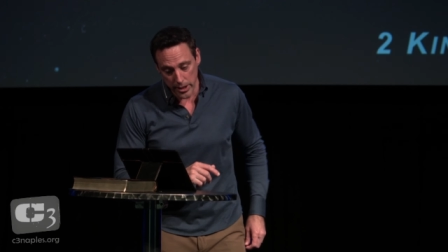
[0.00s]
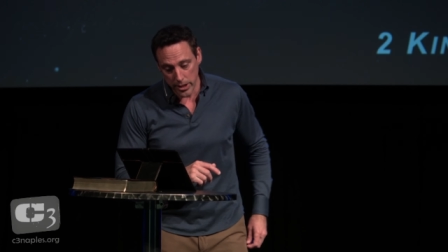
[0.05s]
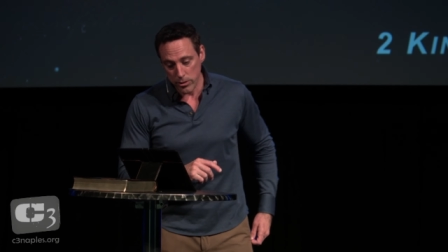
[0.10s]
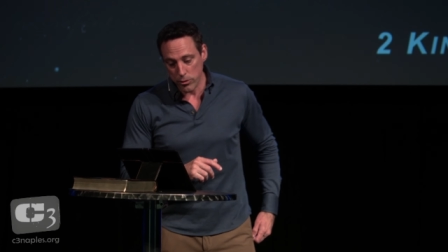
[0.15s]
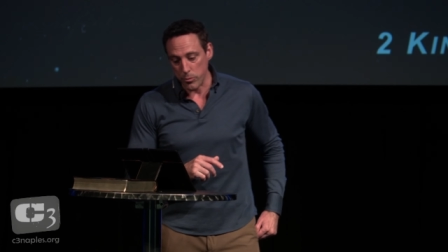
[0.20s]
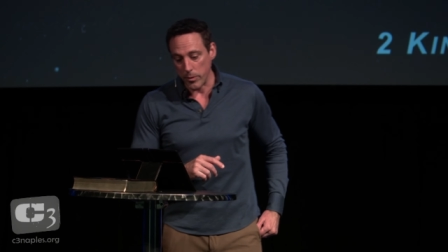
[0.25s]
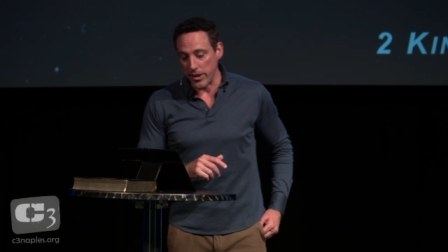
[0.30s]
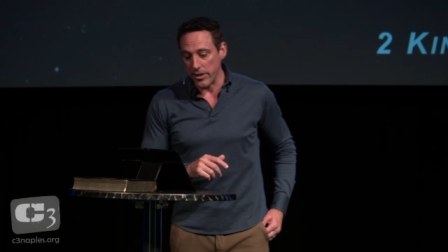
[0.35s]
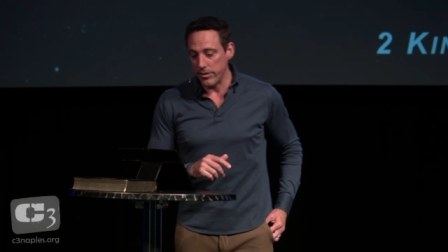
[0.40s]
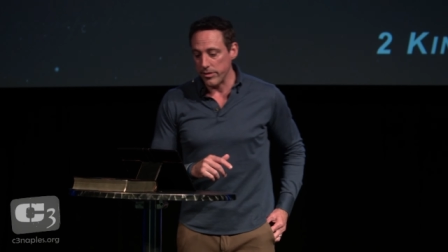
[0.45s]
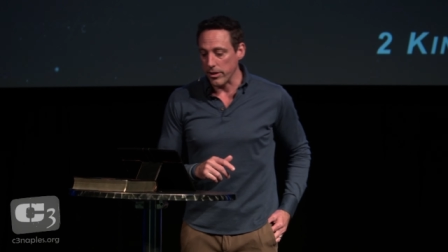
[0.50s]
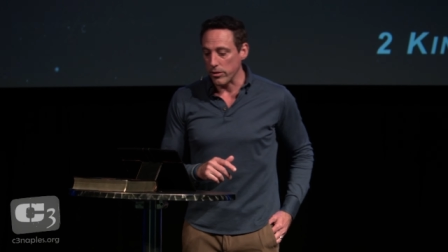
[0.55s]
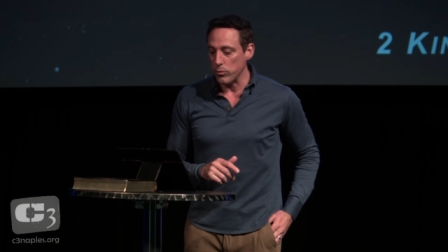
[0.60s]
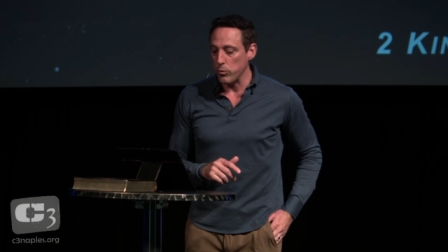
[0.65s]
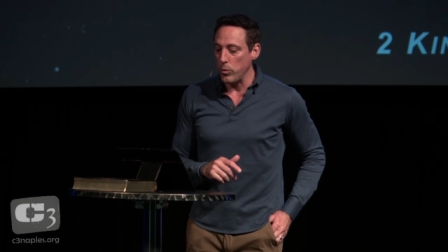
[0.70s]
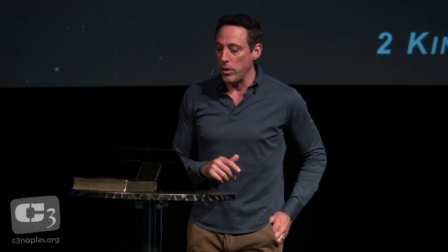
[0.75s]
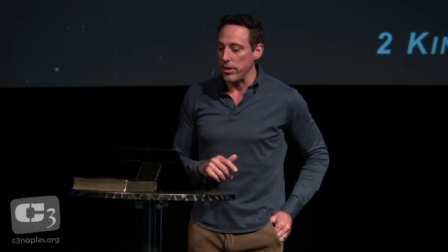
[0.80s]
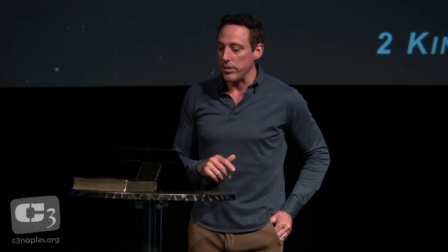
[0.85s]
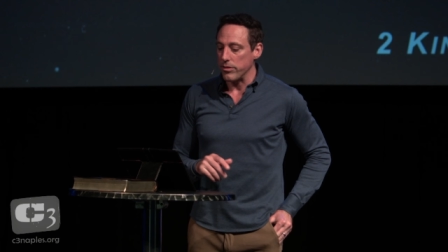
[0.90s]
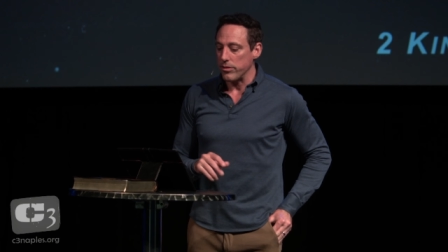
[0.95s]

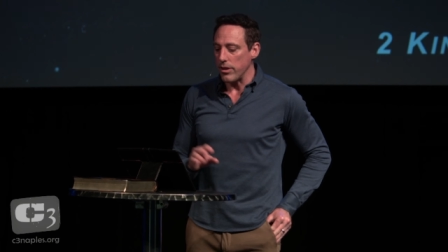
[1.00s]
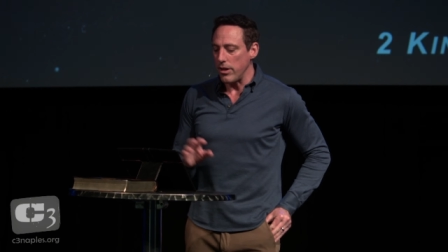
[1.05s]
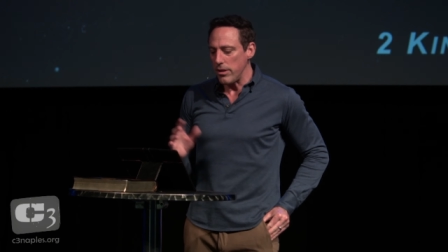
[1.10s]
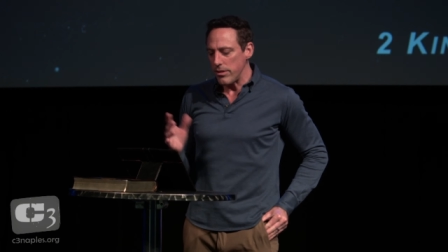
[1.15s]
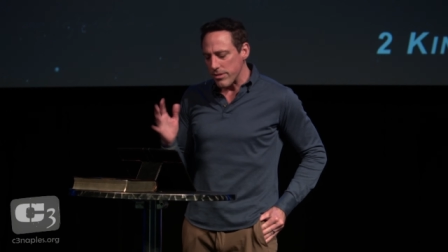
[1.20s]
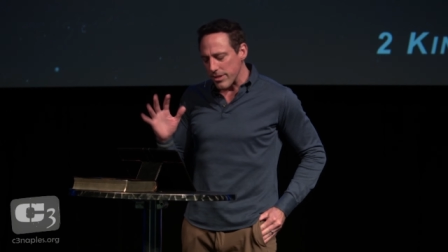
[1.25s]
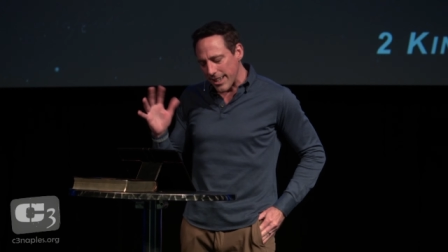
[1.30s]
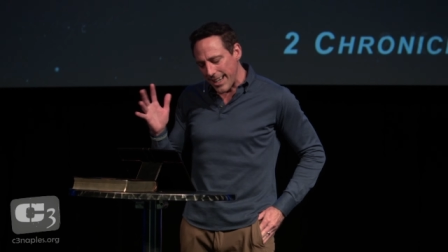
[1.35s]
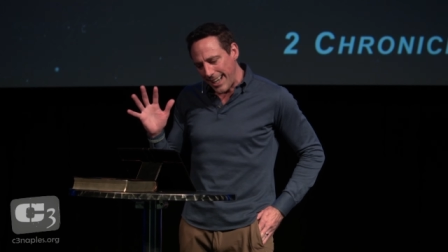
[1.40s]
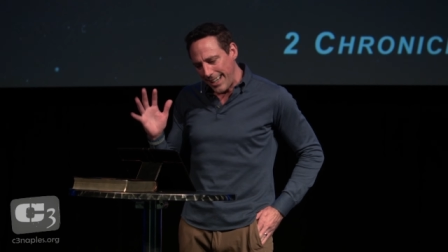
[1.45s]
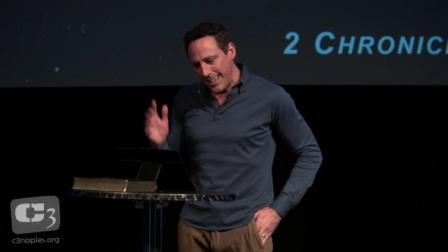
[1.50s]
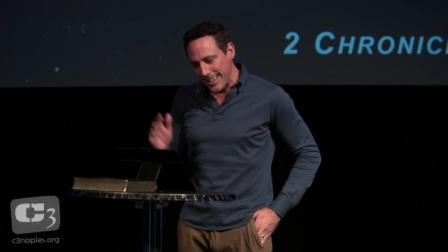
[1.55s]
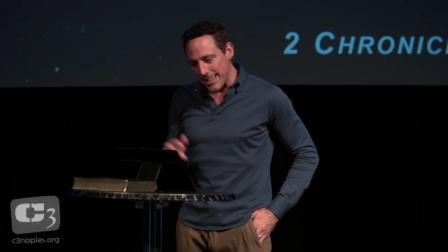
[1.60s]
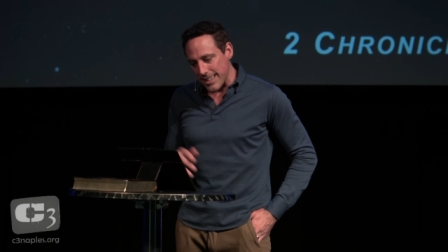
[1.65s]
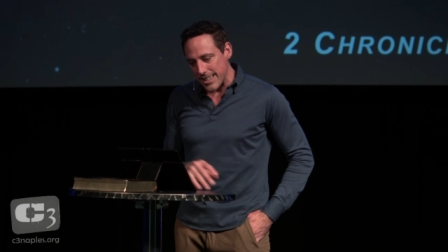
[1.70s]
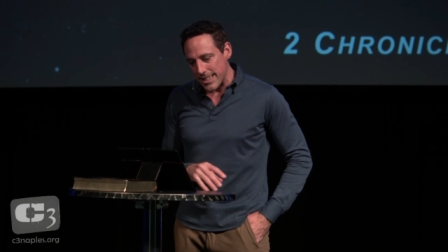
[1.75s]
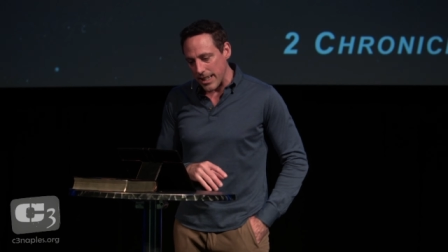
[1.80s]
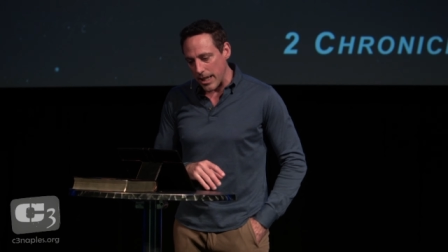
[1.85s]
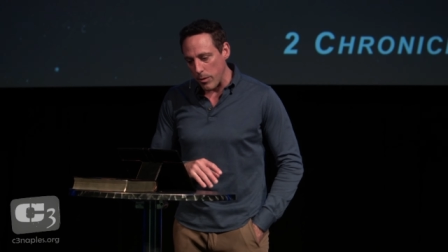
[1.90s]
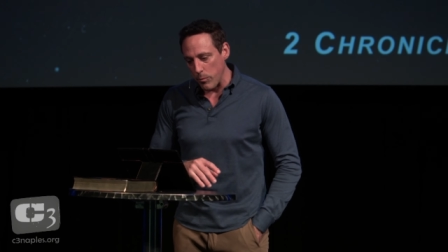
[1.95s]
26:1. Starts kind of the
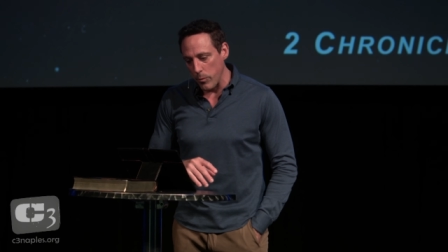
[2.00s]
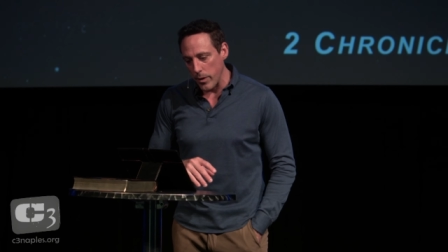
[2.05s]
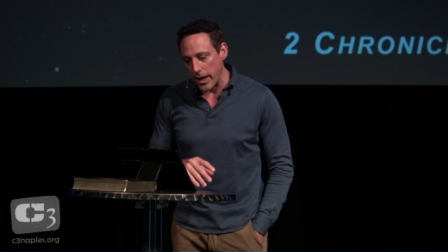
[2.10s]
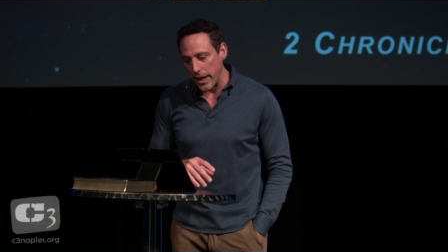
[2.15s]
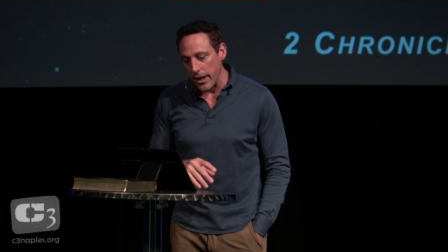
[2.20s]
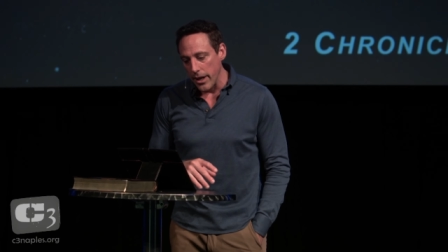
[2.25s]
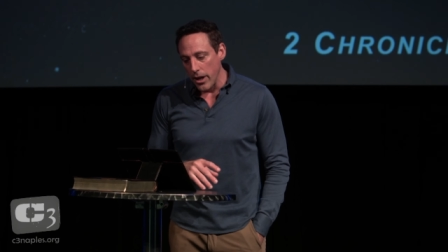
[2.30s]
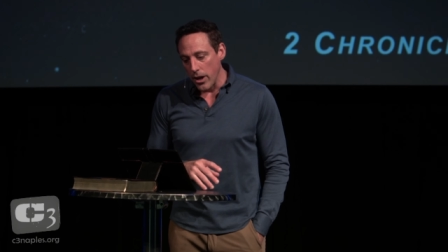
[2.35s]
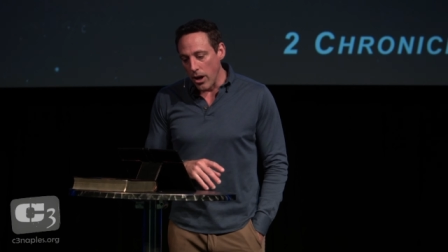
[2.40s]
same way.